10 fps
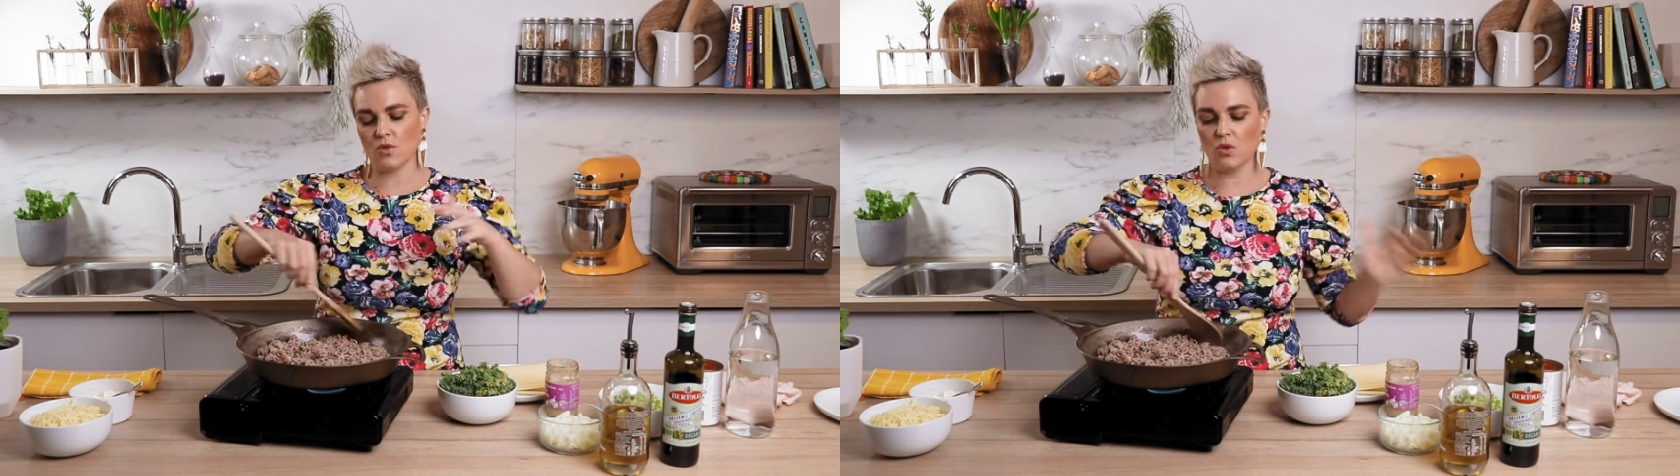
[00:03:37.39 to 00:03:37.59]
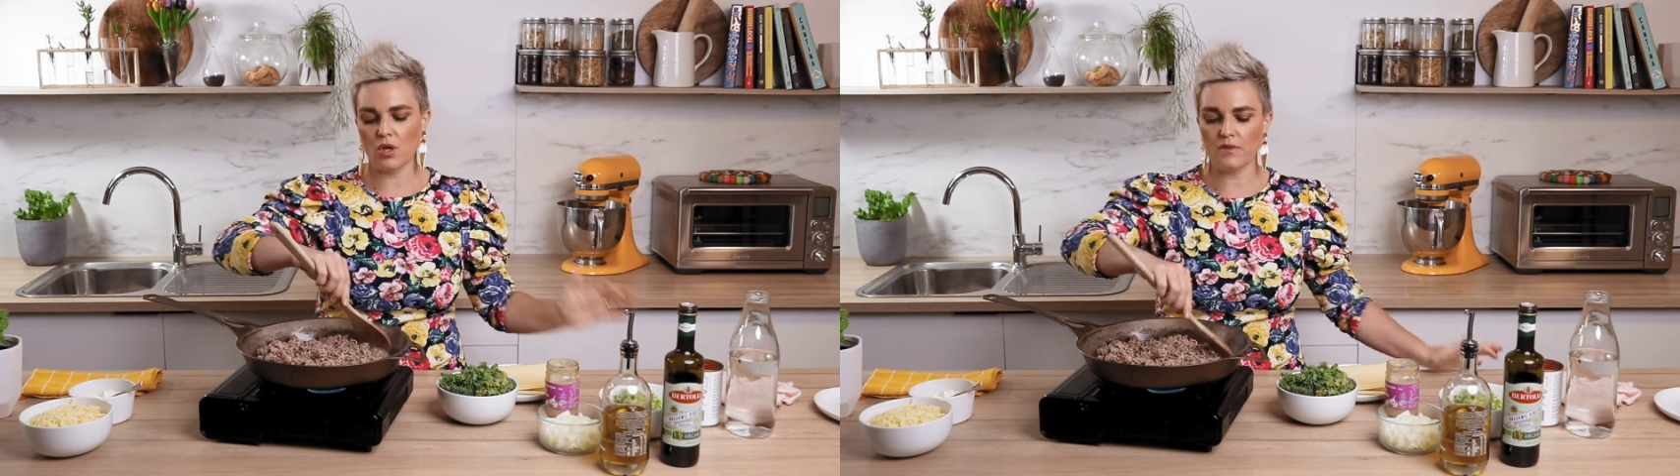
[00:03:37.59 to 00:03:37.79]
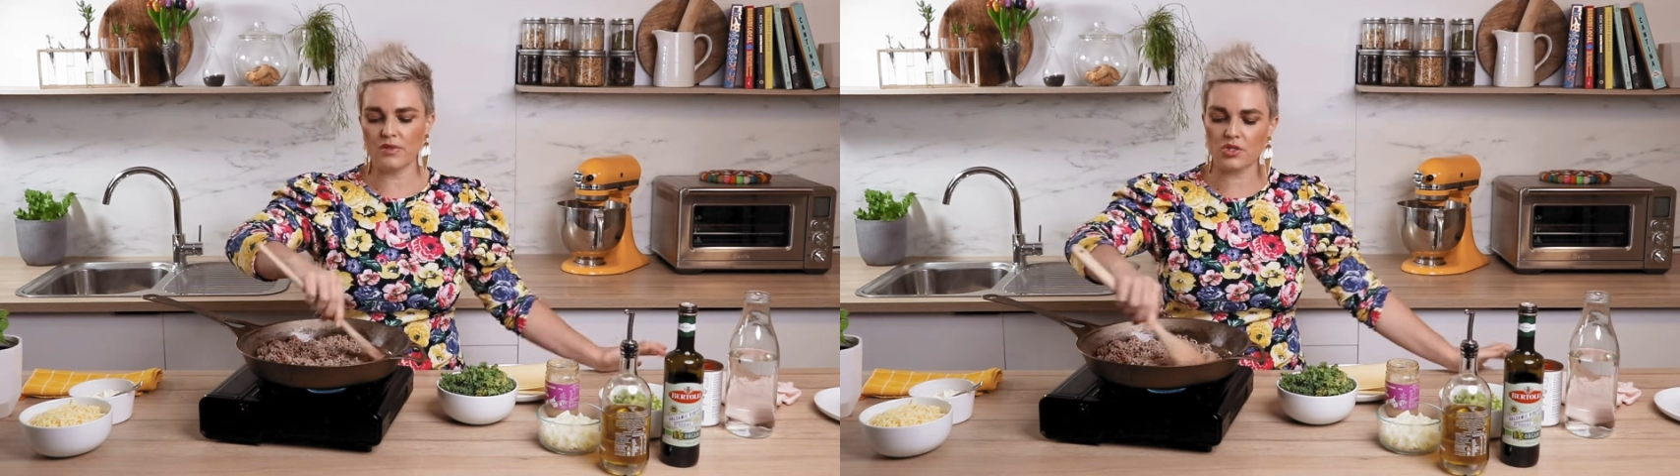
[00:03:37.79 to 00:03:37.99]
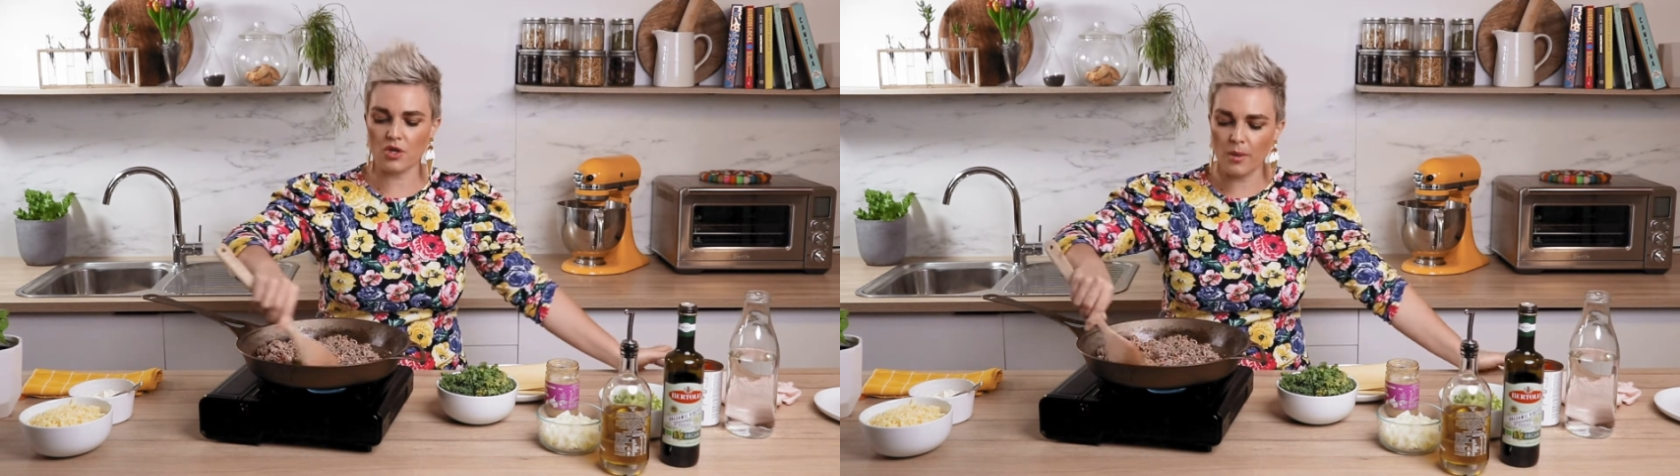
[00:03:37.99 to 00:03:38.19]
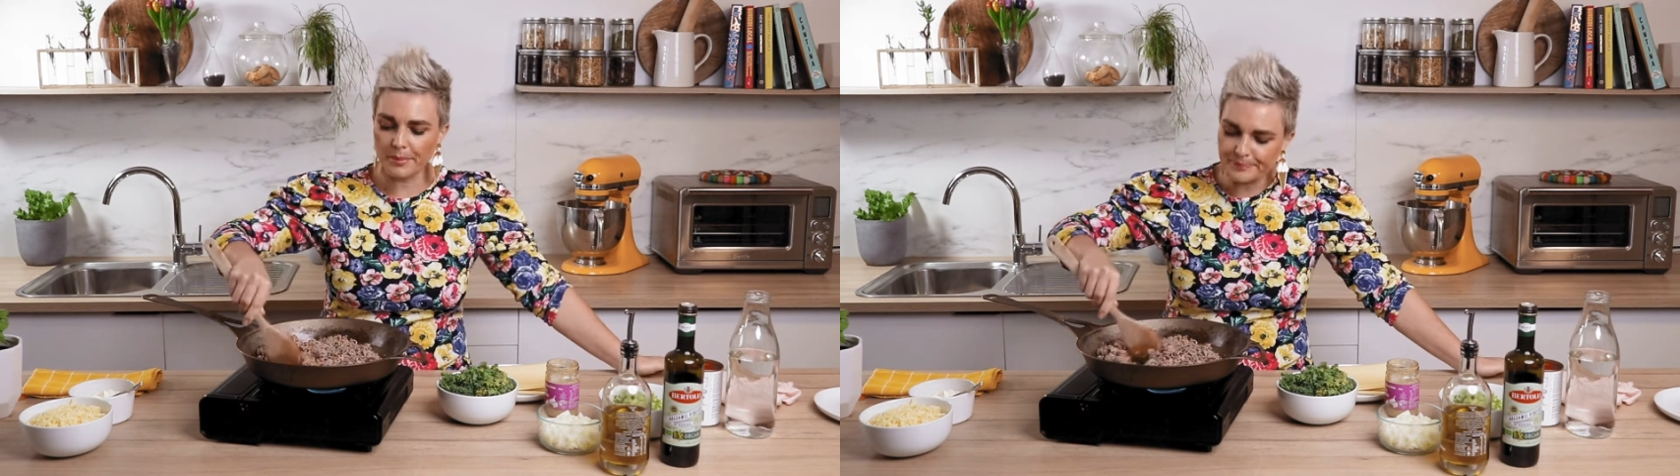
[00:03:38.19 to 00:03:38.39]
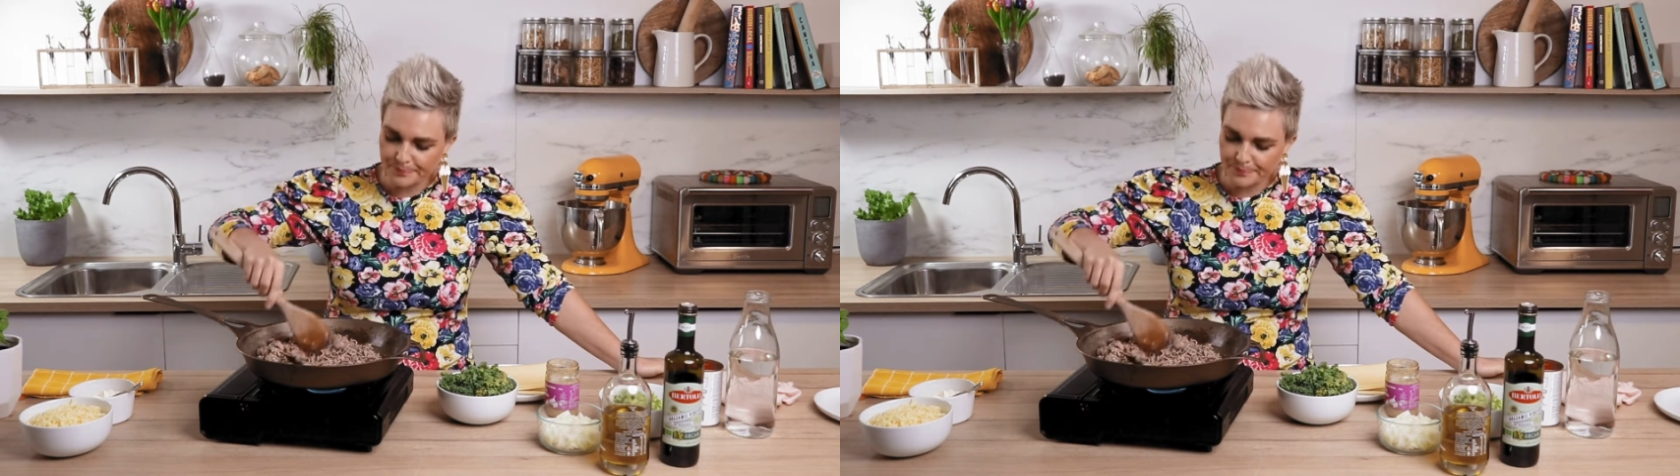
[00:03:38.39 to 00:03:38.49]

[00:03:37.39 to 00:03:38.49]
all over the top.